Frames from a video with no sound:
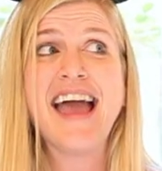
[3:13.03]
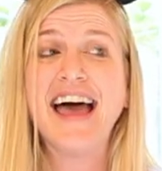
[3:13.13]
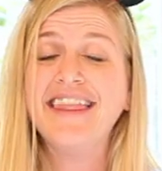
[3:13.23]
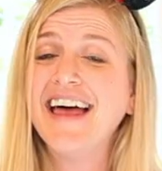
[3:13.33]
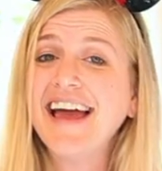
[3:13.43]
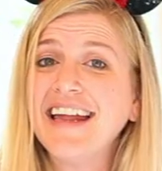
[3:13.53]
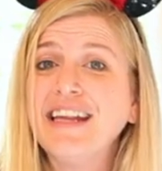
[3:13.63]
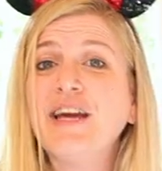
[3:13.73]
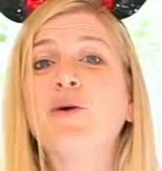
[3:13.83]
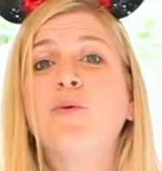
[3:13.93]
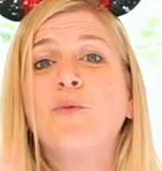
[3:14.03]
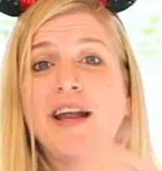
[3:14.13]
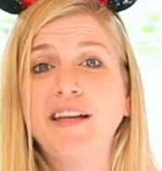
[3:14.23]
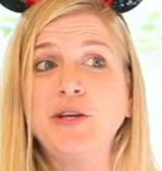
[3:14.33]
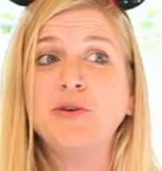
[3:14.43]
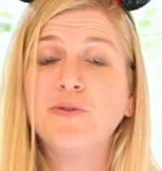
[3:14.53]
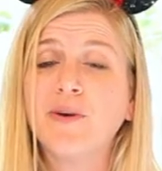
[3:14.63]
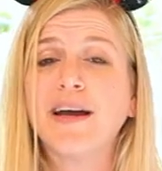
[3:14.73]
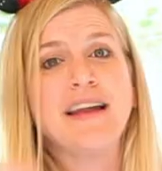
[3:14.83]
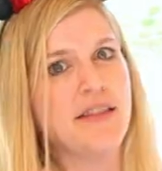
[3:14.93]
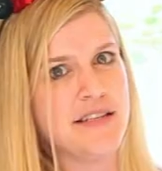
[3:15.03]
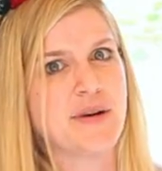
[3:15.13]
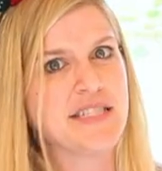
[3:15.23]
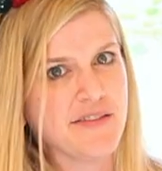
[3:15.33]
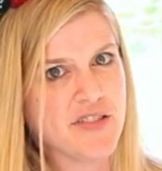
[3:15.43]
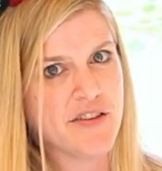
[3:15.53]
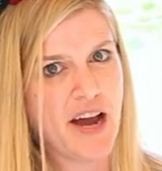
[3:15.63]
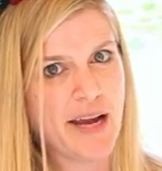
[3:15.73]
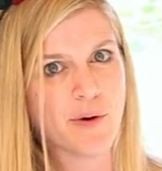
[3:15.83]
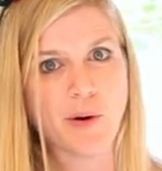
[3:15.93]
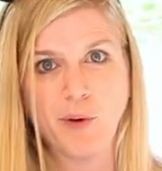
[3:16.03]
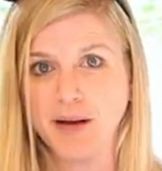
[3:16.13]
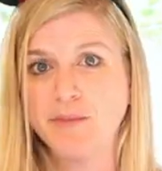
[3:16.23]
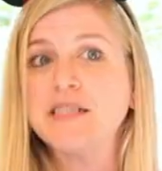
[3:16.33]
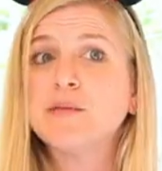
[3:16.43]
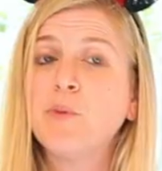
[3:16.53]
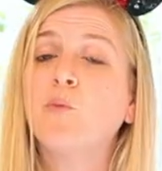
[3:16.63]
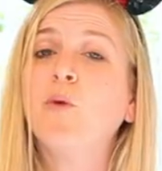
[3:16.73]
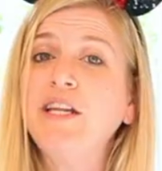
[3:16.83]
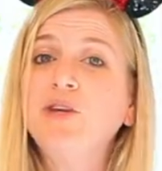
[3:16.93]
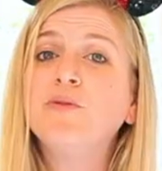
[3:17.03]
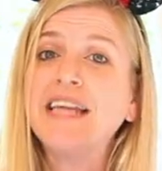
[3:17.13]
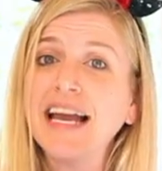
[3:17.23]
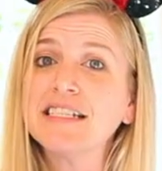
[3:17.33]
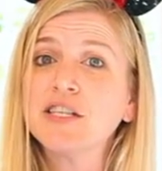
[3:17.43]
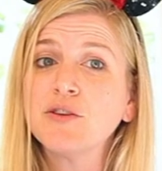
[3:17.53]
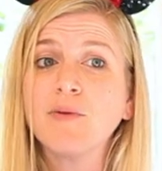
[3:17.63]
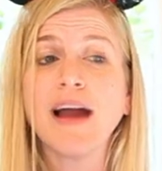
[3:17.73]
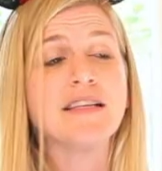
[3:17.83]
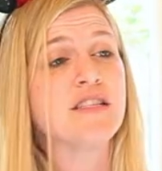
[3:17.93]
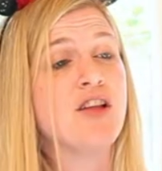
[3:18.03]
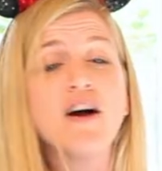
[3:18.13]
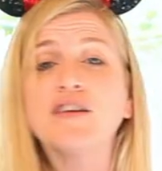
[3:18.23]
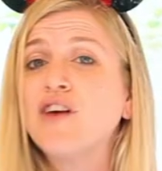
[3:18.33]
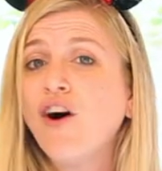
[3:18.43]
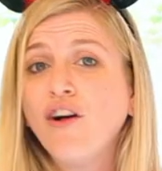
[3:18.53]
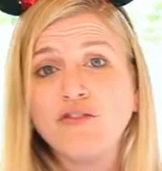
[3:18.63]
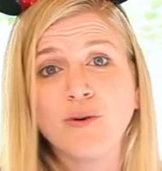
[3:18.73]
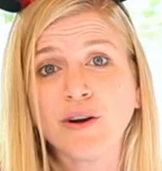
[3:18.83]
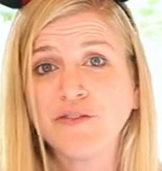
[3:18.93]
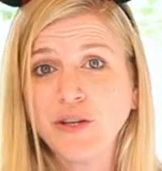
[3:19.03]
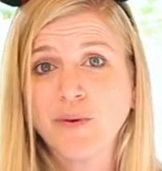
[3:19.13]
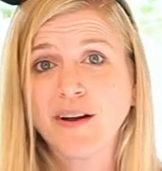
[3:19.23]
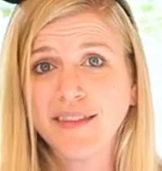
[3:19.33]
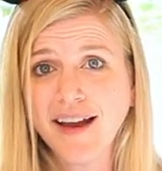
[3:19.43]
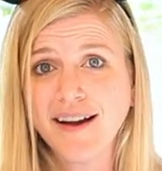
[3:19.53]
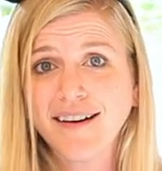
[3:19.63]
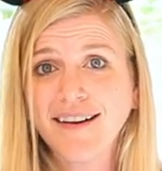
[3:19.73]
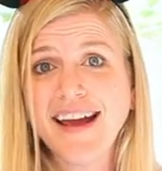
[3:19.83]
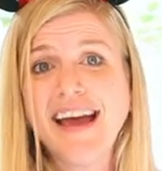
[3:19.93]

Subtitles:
And then now these rides have to have height requirements, but when you get to the ride, as long as all four of you are there,